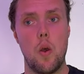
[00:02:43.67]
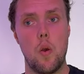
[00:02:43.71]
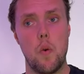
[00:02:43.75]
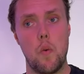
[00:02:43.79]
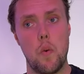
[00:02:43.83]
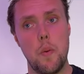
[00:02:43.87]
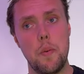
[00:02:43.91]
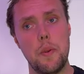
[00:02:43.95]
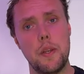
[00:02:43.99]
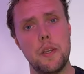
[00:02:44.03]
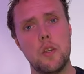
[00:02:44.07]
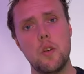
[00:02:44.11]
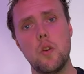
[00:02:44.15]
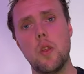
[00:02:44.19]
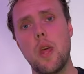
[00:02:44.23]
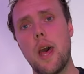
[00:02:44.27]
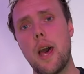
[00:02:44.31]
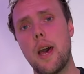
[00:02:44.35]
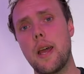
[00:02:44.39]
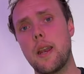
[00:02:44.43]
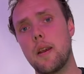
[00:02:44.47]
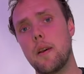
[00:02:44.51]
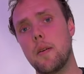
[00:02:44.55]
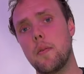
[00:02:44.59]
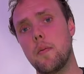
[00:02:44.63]
When we do
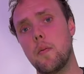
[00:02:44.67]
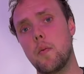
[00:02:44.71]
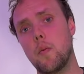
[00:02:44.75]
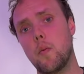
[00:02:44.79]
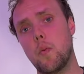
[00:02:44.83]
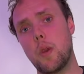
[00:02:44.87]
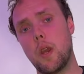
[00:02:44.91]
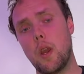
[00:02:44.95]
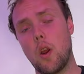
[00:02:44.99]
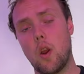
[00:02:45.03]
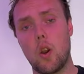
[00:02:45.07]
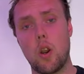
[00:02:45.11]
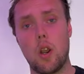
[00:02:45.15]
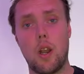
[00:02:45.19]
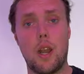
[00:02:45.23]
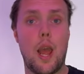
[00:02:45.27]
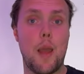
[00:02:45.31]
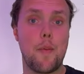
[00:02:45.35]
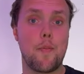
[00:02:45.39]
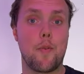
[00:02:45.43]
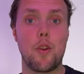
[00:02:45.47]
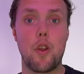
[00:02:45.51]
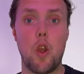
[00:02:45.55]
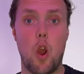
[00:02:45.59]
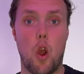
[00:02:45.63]
that, we are
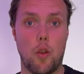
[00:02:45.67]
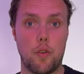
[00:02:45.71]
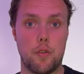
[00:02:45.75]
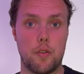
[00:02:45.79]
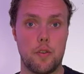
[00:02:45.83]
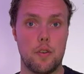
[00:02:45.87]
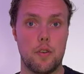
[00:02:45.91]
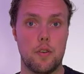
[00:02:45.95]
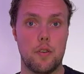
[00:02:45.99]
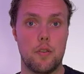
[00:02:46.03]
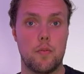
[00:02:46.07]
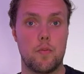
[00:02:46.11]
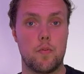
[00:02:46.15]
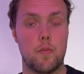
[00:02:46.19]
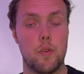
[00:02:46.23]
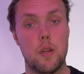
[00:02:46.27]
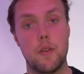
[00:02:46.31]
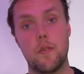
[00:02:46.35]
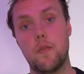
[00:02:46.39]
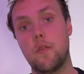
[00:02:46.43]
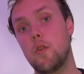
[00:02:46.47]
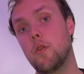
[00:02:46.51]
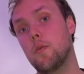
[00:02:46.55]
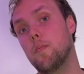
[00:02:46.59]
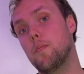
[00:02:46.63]
library authors. But
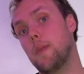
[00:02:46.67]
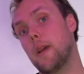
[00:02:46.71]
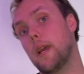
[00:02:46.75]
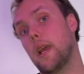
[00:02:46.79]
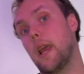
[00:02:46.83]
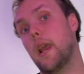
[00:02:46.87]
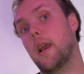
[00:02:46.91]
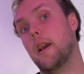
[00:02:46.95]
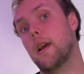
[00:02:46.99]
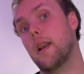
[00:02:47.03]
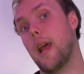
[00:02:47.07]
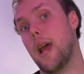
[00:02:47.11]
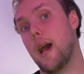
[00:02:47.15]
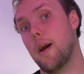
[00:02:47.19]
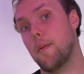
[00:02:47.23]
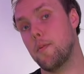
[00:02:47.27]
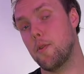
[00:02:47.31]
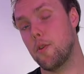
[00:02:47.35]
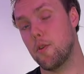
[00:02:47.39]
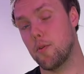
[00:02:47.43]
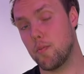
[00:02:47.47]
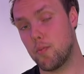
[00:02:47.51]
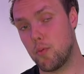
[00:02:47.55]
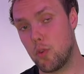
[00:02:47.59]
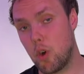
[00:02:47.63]
if you're making an app,
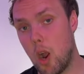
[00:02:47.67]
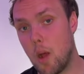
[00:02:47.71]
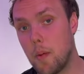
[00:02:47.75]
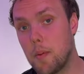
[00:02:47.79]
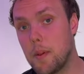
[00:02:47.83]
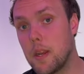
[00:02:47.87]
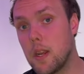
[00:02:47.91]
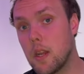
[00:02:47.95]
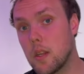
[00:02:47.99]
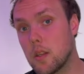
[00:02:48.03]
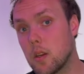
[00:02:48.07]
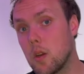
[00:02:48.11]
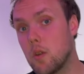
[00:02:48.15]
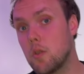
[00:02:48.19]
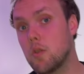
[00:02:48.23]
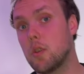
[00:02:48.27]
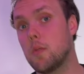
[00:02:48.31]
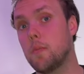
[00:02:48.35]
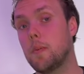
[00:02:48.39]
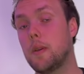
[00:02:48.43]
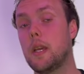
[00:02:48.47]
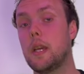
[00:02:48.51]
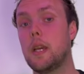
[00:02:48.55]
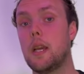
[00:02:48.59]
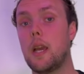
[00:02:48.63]
you're probably not going to
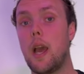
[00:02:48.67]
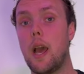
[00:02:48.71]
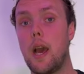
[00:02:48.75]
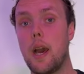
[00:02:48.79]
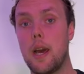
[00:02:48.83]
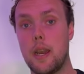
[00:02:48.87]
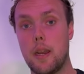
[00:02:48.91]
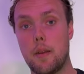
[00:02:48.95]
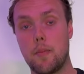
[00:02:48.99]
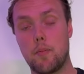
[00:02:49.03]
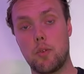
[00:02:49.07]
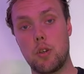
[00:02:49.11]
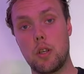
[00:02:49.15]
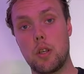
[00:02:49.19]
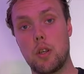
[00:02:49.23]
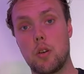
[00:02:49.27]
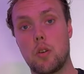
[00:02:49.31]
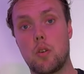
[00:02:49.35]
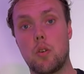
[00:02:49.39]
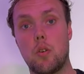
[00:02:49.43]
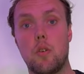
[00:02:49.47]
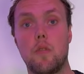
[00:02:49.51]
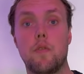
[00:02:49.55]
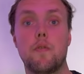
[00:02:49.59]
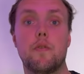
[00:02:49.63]
be adding
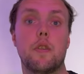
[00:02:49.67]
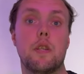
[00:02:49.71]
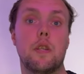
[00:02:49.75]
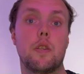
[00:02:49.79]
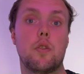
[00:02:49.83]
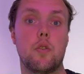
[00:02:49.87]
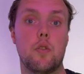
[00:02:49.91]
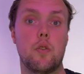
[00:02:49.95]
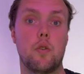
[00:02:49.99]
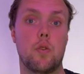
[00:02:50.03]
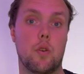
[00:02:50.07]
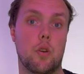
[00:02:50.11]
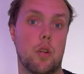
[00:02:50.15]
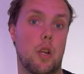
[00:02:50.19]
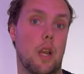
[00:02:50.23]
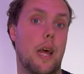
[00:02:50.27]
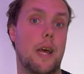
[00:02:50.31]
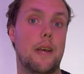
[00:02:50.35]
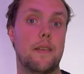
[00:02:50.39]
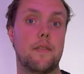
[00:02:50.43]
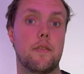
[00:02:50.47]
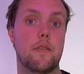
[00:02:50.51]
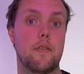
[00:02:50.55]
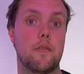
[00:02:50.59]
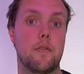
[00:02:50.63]
pre-concurrency to your
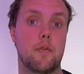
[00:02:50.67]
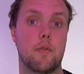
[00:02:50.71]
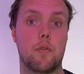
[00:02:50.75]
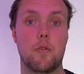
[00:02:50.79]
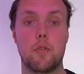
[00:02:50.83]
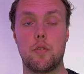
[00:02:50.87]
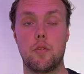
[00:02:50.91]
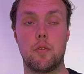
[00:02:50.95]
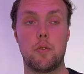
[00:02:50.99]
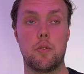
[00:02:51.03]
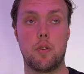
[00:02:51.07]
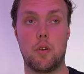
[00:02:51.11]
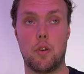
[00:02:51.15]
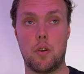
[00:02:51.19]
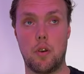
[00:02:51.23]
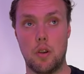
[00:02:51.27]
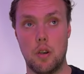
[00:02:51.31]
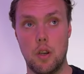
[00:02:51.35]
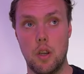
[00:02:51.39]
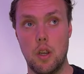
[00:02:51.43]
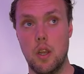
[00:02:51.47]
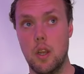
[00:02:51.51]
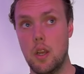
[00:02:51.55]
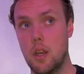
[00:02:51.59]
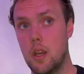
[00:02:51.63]
classes or to your
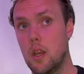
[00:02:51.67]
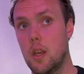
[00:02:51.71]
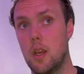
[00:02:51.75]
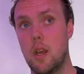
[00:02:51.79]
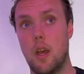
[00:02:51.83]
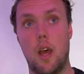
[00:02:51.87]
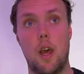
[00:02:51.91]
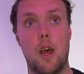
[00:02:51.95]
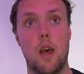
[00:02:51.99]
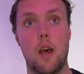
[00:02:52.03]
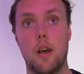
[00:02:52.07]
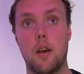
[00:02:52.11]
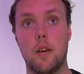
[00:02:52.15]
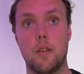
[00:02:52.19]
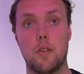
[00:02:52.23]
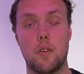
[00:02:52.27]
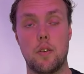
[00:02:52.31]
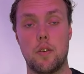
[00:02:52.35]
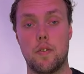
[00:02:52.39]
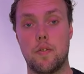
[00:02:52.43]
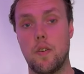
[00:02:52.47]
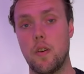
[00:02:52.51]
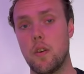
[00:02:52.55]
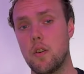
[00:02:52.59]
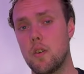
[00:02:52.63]
uh, to
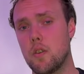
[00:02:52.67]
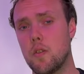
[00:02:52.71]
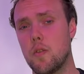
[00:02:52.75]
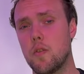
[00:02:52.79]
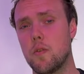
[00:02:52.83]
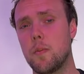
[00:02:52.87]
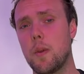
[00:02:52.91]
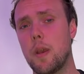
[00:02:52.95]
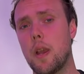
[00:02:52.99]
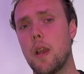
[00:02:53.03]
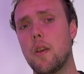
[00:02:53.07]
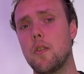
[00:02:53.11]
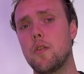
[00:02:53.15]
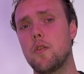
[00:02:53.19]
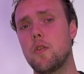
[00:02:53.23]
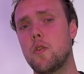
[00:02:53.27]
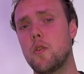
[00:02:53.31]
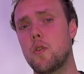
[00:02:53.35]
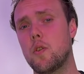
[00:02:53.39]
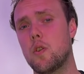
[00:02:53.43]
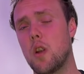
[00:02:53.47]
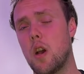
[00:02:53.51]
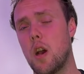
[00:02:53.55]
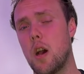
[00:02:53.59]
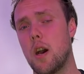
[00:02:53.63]
your functions because
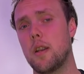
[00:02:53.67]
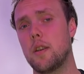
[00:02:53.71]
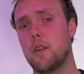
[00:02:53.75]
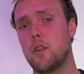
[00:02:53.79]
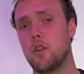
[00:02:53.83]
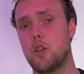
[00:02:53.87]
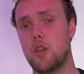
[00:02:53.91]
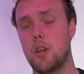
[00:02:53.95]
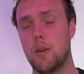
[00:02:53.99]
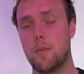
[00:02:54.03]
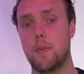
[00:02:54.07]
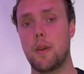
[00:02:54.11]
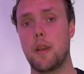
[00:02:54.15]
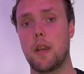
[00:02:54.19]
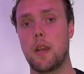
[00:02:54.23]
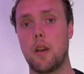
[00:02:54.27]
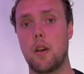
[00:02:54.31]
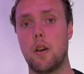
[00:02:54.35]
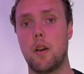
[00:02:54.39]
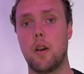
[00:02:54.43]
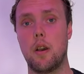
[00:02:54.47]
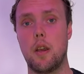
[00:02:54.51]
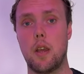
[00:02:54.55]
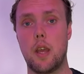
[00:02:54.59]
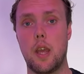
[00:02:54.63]
you're not shipping
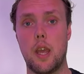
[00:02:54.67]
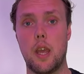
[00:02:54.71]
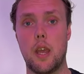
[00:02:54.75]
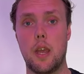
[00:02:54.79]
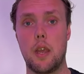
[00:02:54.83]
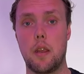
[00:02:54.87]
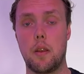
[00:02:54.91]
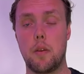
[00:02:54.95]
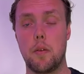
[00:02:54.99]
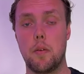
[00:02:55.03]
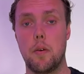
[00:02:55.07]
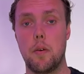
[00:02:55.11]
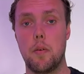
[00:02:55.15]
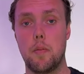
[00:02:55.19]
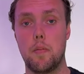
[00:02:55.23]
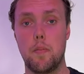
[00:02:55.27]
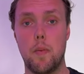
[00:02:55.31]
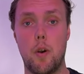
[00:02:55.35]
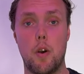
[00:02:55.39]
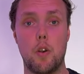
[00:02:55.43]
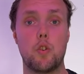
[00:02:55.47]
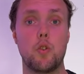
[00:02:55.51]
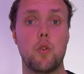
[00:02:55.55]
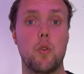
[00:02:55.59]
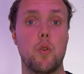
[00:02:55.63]
a
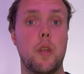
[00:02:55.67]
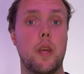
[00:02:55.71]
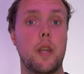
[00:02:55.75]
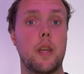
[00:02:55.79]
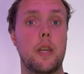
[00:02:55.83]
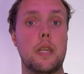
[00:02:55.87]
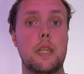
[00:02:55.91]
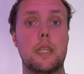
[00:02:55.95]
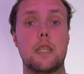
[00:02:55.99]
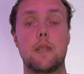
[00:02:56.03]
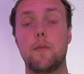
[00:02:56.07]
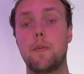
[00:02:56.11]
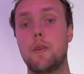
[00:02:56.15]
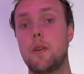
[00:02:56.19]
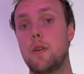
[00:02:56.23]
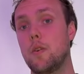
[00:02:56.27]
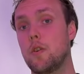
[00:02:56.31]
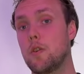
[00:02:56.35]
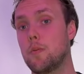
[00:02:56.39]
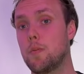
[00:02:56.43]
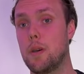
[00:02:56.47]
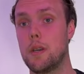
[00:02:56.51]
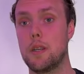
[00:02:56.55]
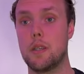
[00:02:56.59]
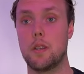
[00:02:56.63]
module that needs to be
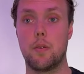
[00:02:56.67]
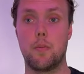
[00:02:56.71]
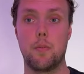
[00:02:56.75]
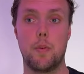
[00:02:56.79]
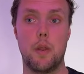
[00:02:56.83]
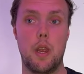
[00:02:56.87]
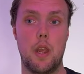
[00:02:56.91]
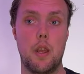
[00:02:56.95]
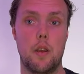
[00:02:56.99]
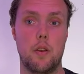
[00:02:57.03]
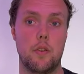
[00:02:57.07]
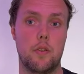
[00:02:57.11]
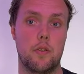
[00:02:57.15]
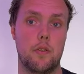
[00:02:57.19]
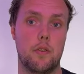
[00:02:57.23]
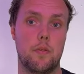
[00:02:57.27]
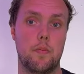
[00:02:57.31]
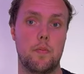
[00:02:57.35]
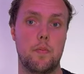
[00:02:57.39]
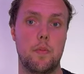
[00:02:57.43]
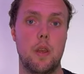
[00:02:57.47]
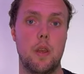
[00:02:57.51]
used by somebody else.